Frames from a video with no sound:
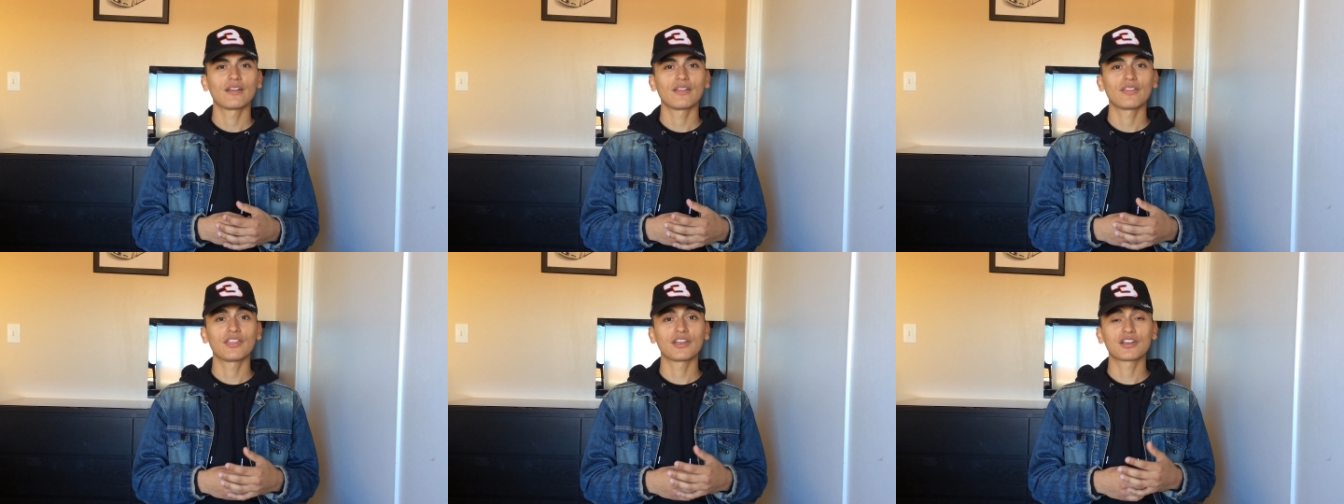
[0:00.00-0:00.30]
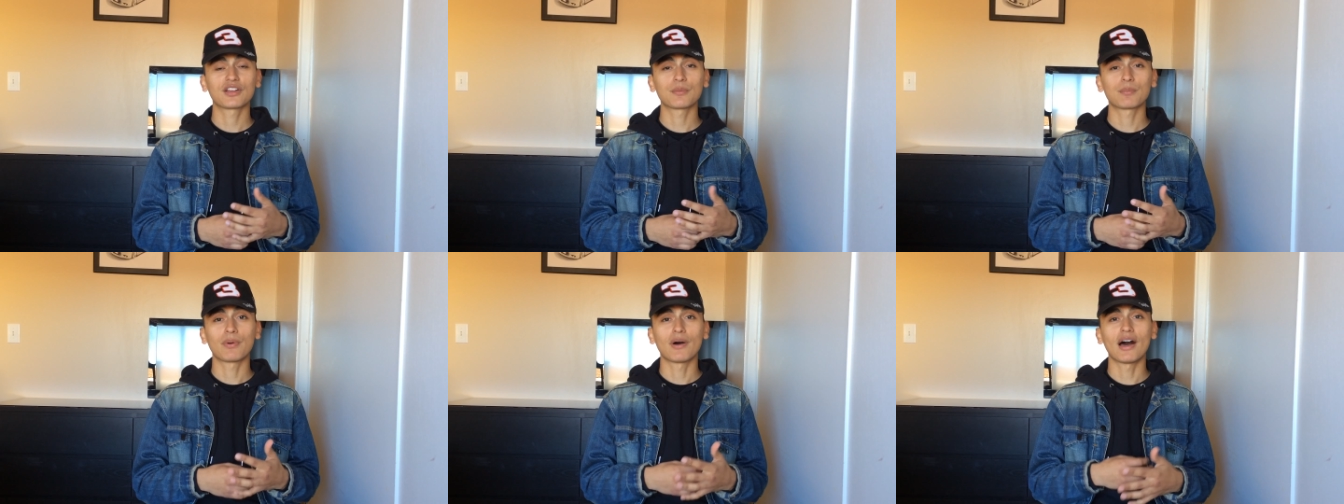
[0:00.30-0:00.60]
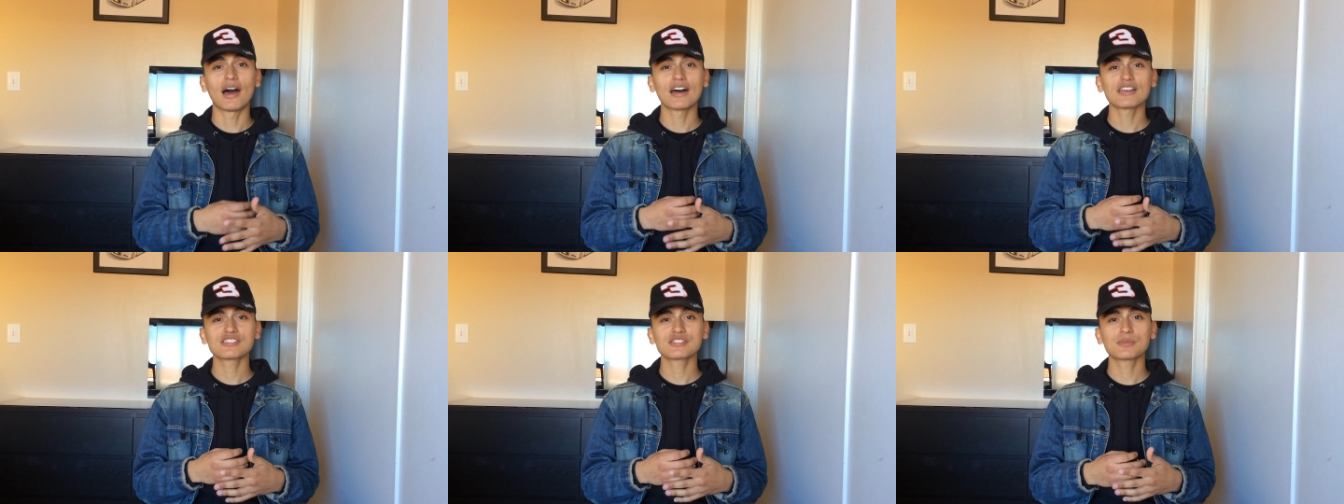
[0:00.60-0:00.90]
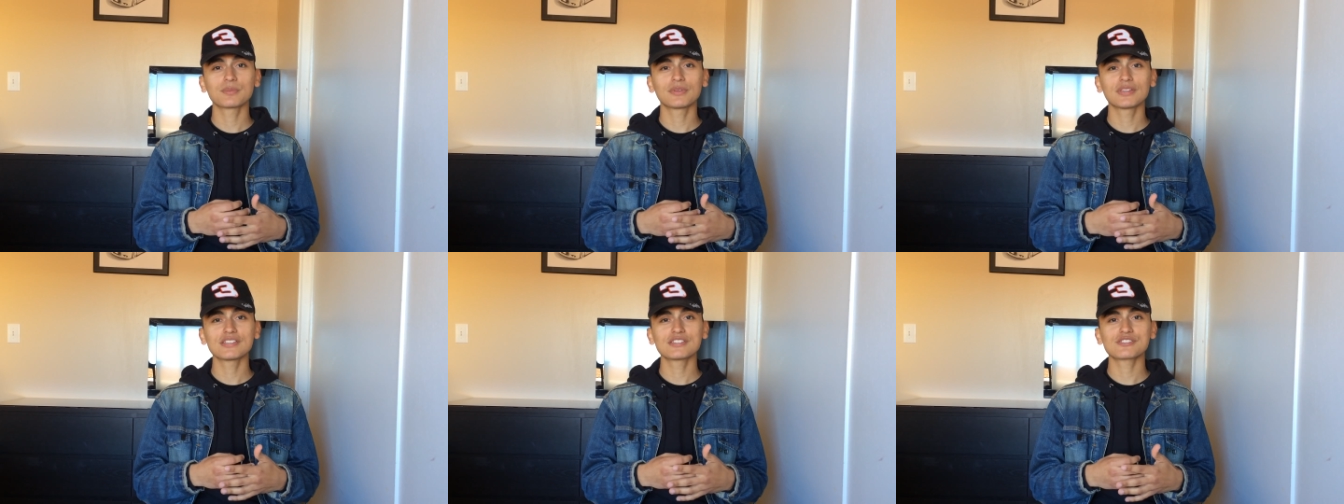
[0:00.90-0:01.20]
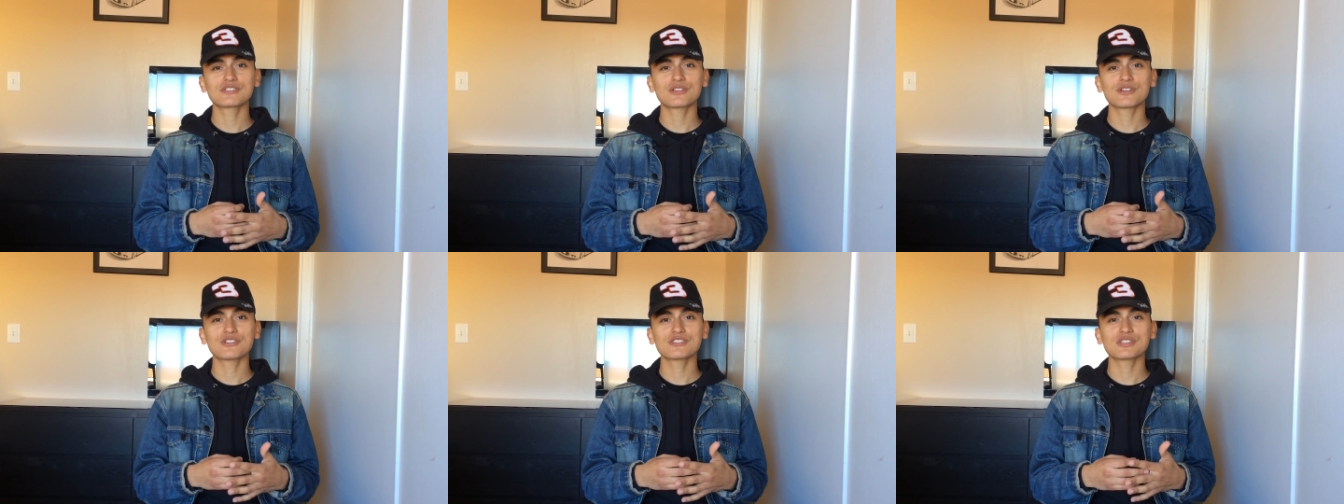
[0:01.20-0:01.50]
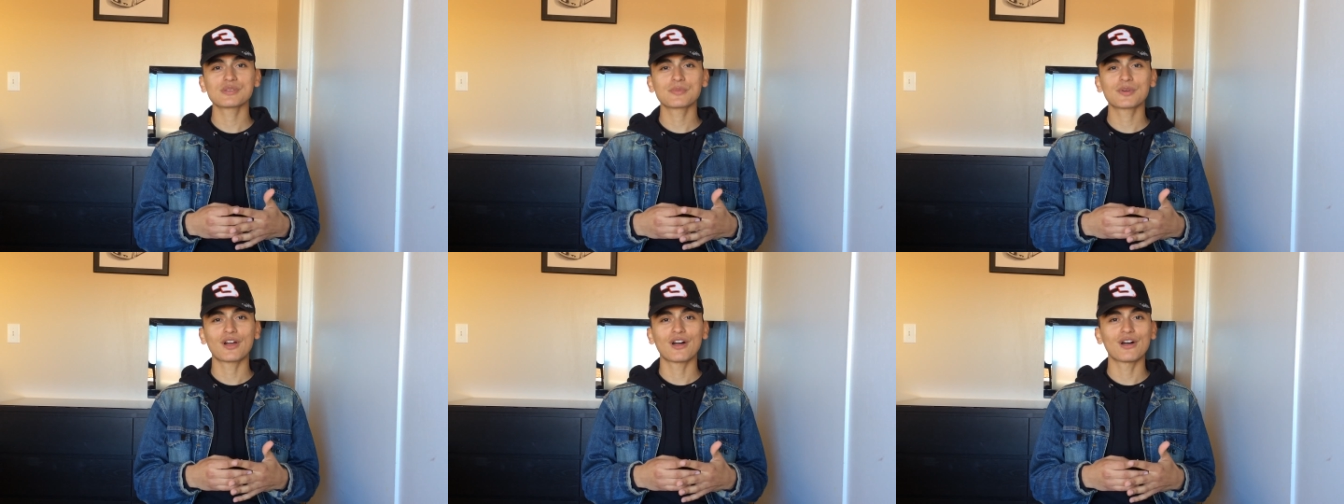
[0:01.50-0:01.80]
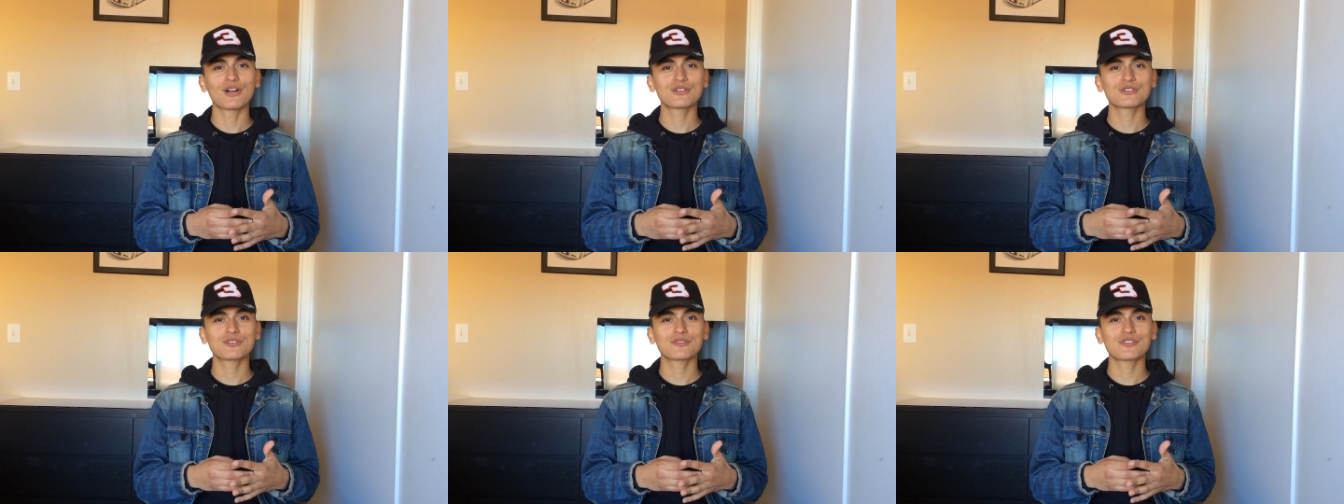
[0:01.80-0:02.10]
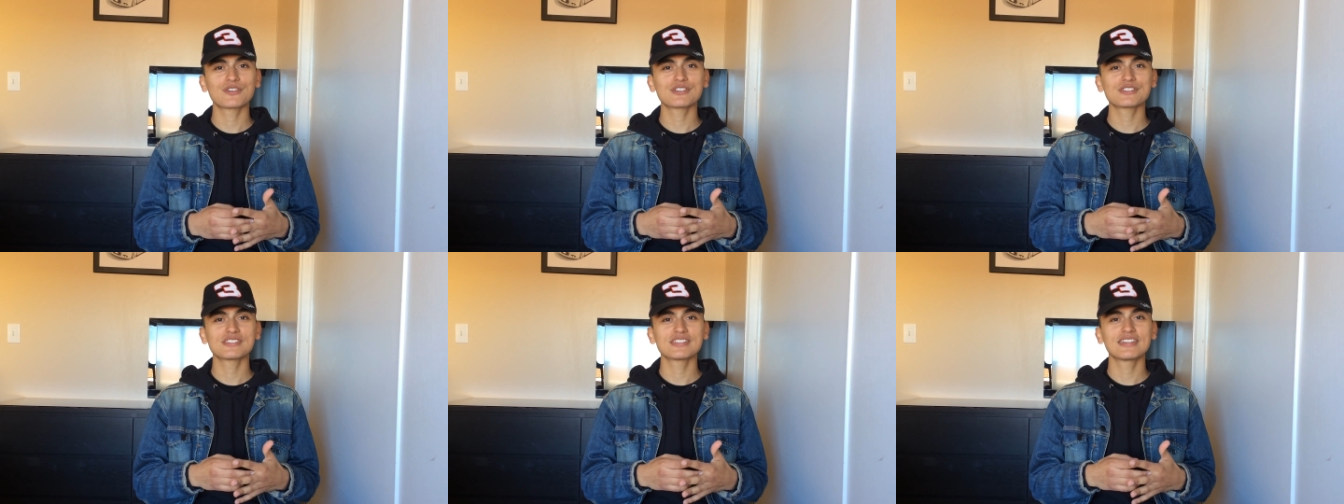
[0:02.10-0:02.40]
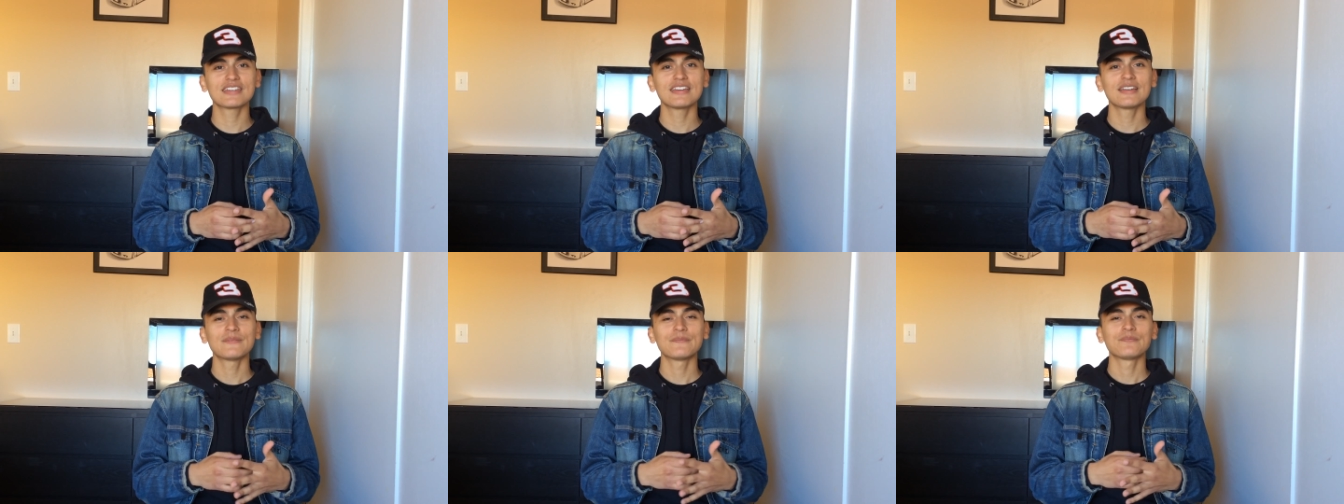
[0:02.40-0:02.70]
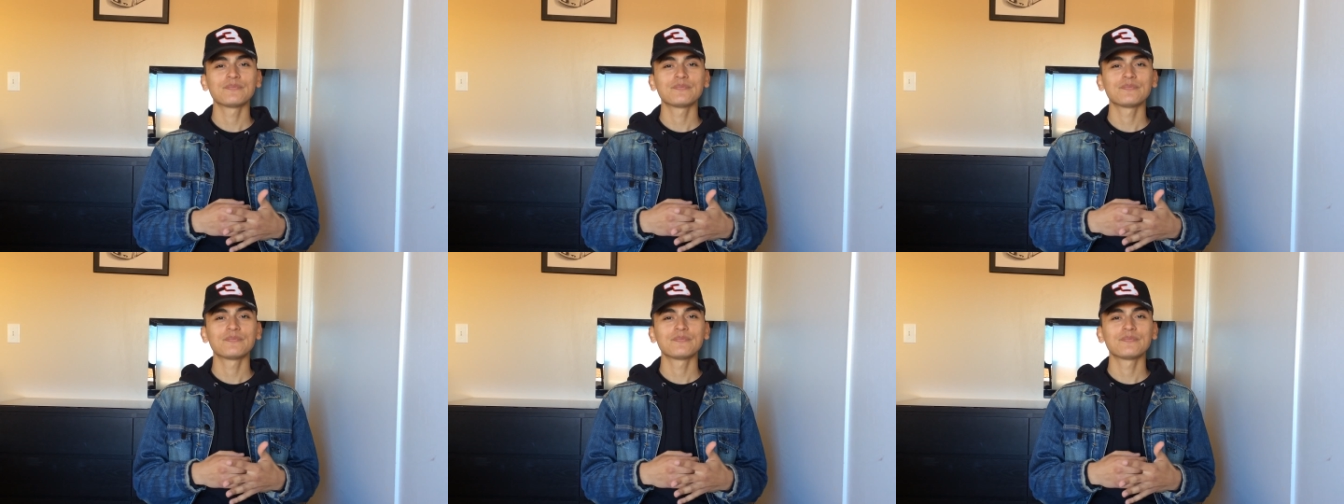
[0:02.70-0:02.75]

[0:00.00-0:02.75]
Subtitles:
that could possibly stir some controversy,